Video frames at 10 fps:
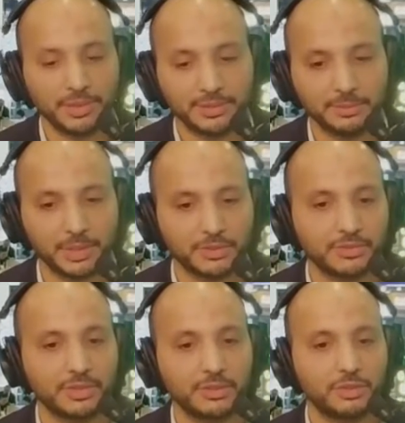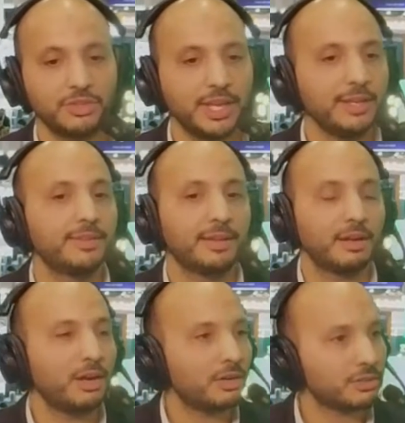because uh, today there
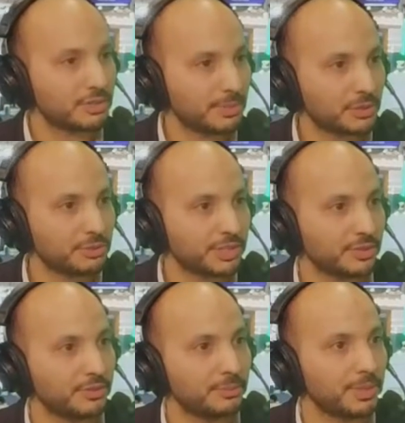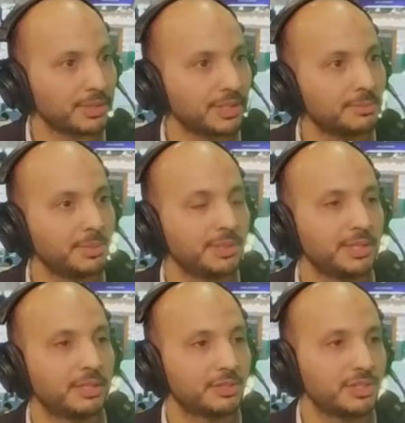are smart rings on the market, but they
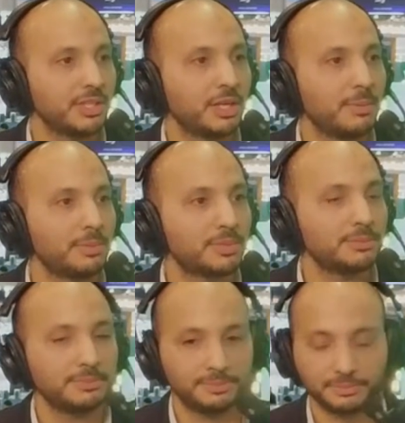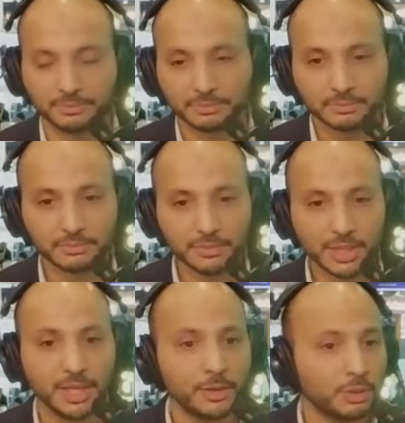are still cumbersome
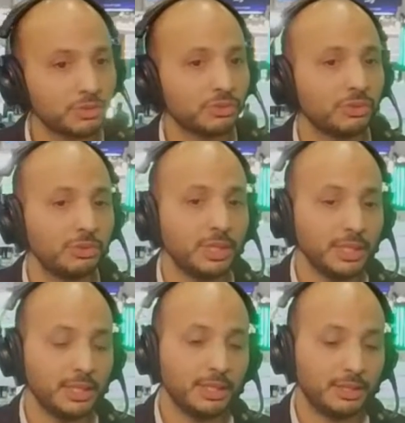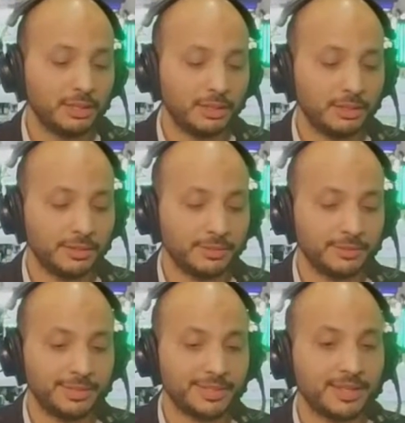and also uh,
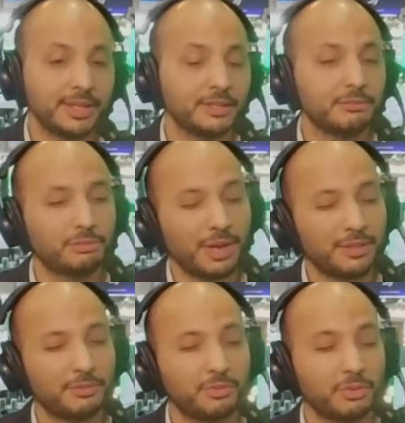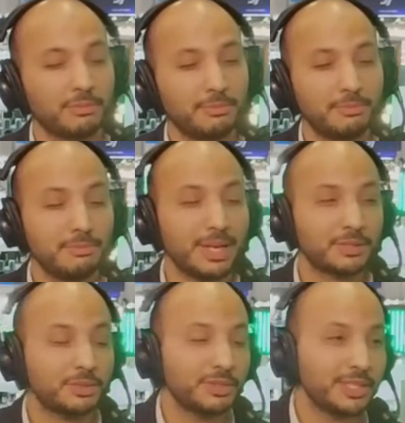designed rather for
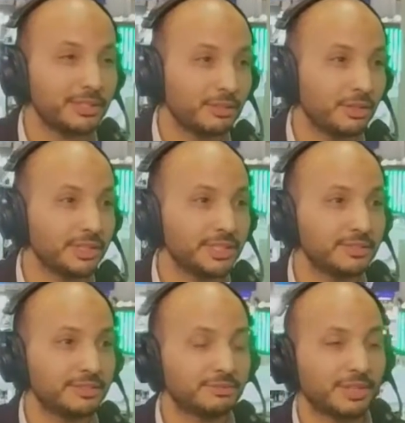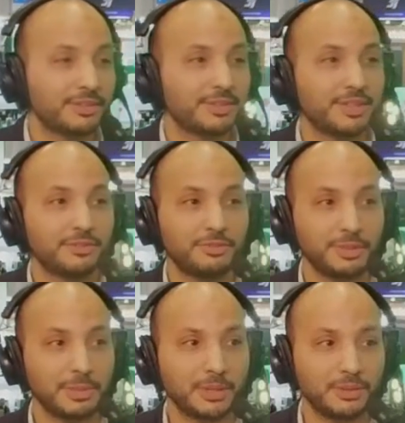masculine audience rather yeah. than
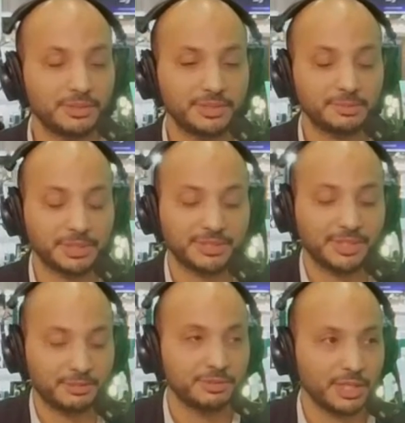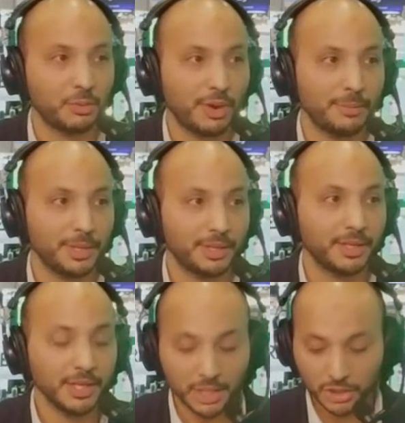female audience because they're, they're quite big.
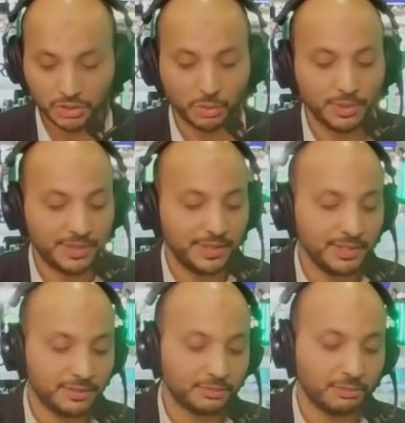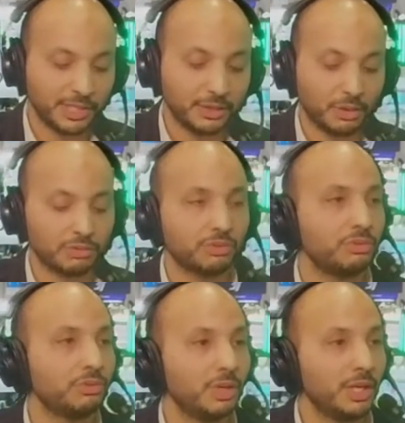Yeah. So with these, we can
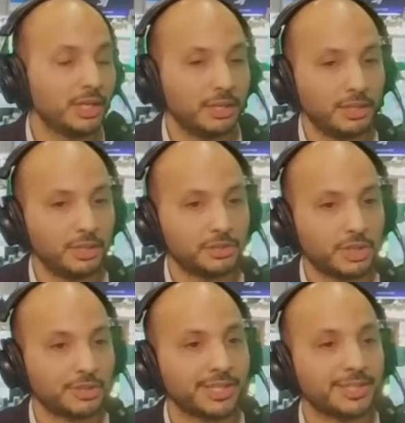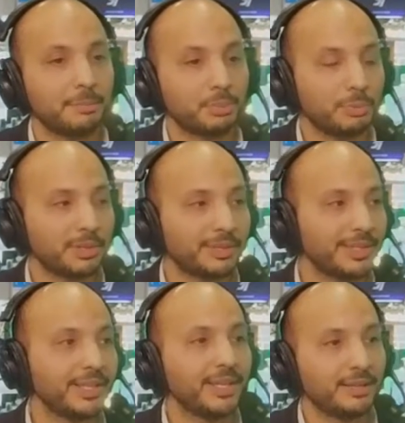also uh, target
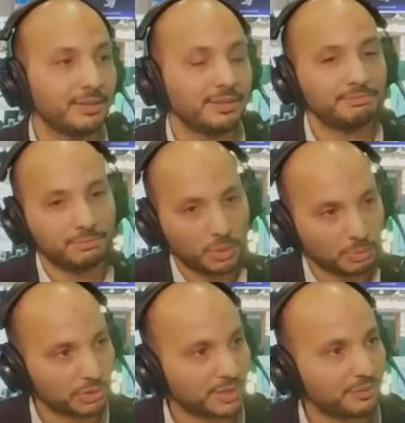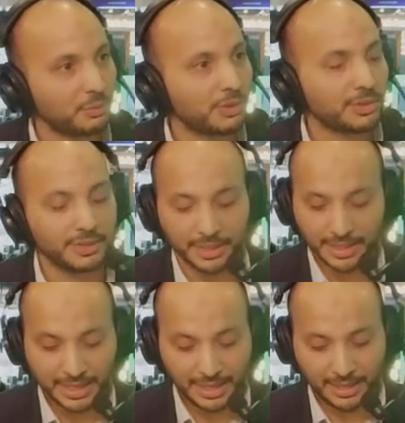appropriately almost everyone
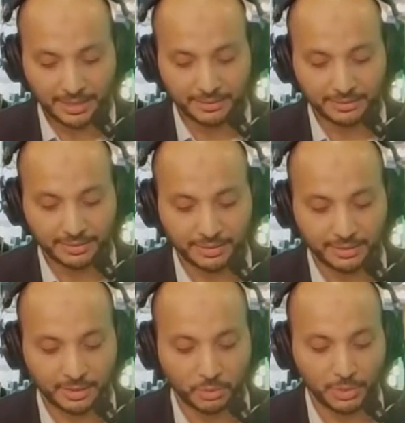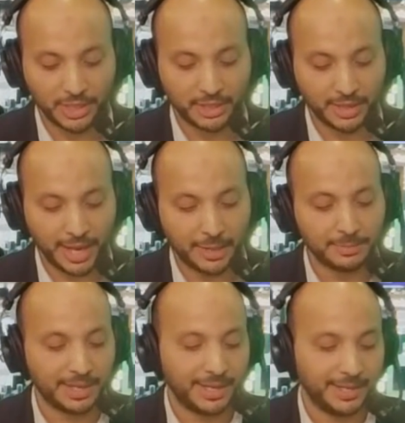and uh, we aimed
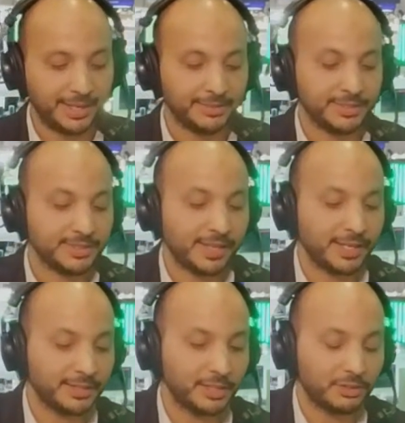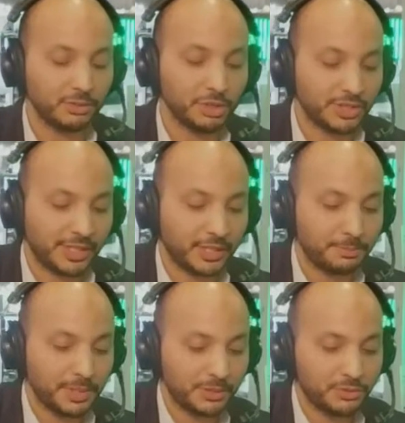at a design that looks like a
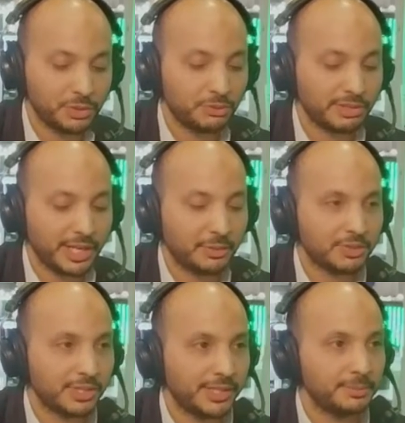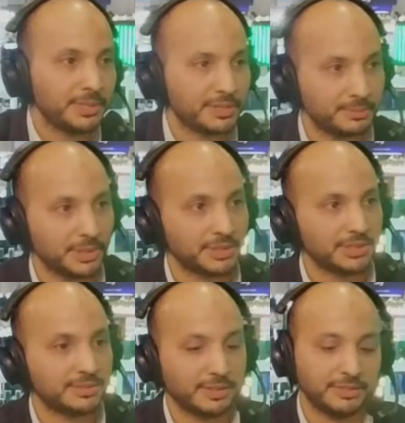piece of jewelry outside but smart
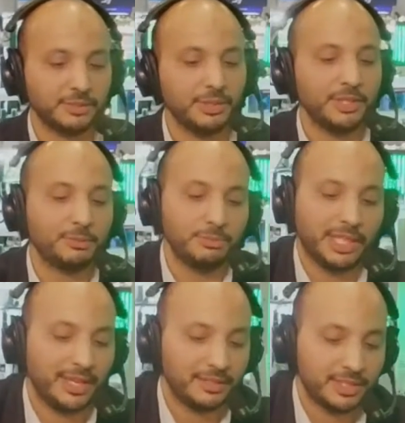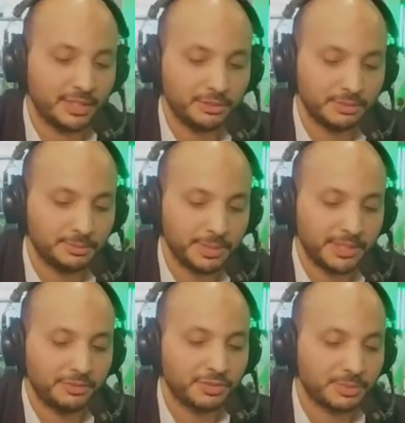inside. So here we can't tell a big
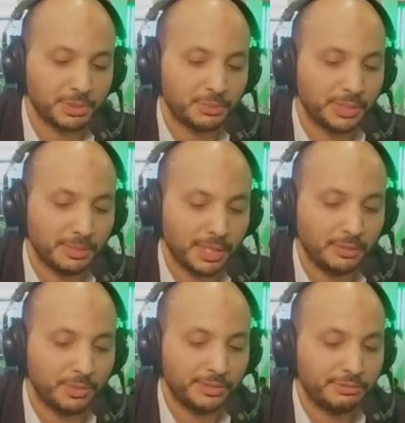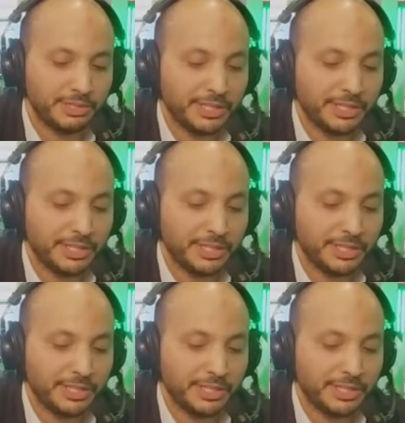difference between my Wedding ring